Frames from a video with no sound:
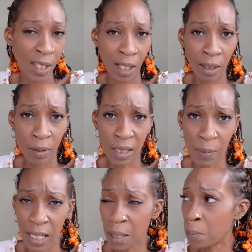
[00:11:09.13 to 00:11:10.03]
I know it
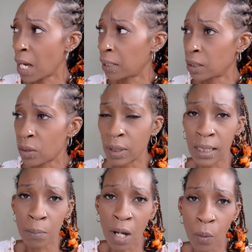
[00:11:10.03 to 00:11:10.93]
smells like man, so it
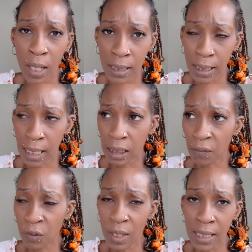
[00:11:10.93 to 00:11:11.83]
take me a while to light a
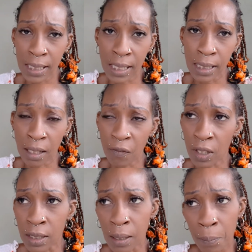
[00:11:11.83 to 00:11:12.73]
few incense and
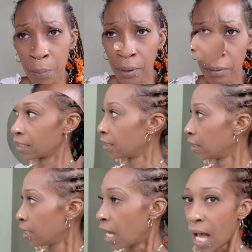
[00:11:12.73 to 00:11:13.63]
fix up, but
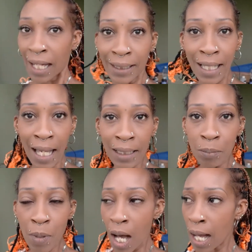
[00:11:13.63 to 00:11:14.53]
I can't
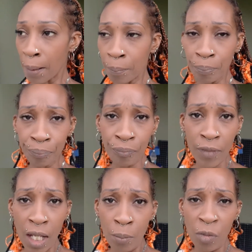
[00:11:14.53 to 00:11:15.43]
eat my
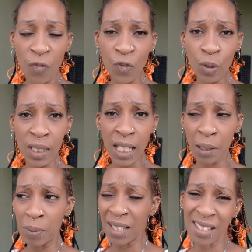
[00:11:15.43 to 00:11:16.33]
fruit
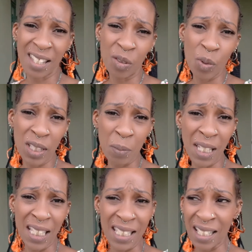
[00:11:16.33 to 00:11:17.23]
yet because I don't want to be
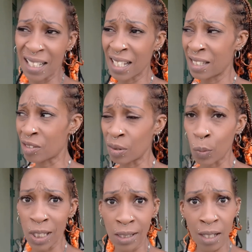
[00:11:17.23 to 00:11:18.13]
eating and answering
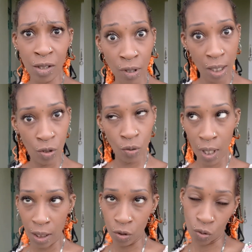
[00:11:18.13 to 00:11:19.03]
questions right
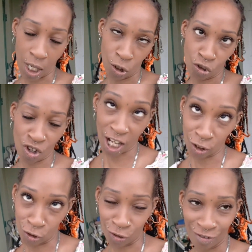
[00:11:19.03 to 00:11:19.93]
through.